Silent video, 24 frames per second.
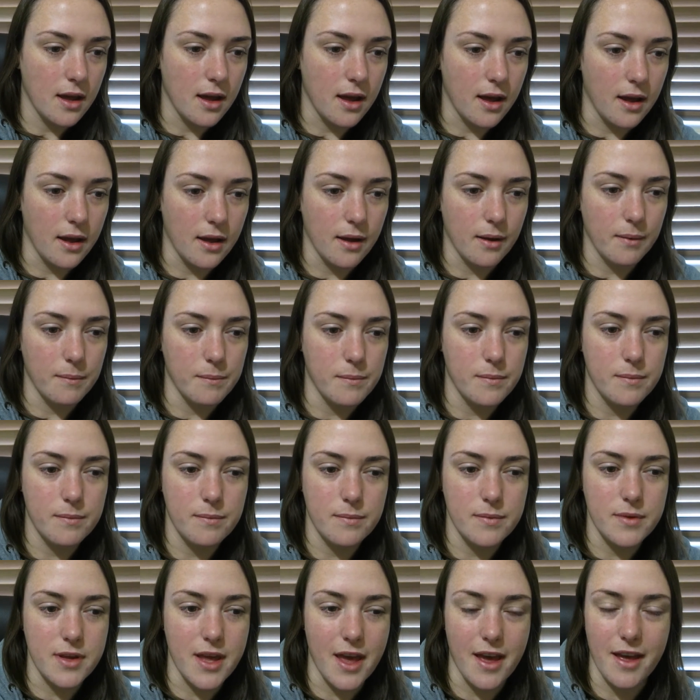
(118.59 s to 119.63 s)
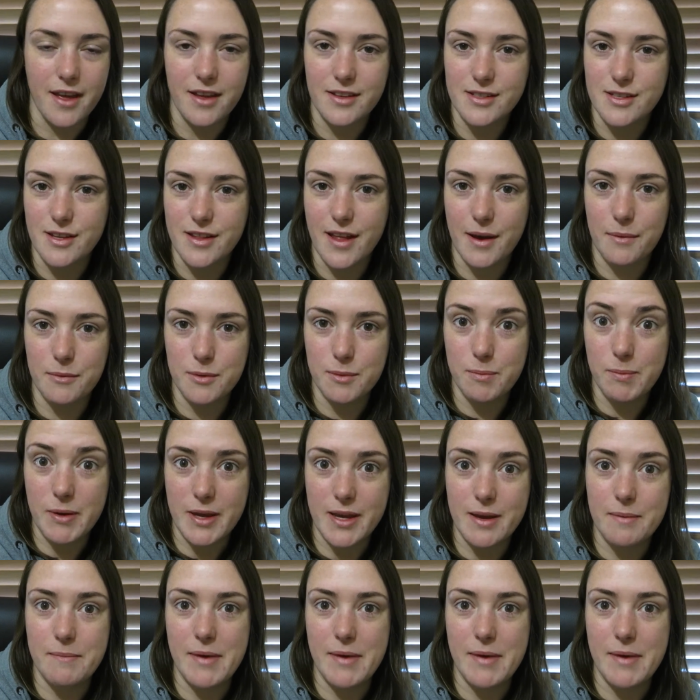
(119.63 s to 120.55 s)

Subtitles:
Yeah, so that would be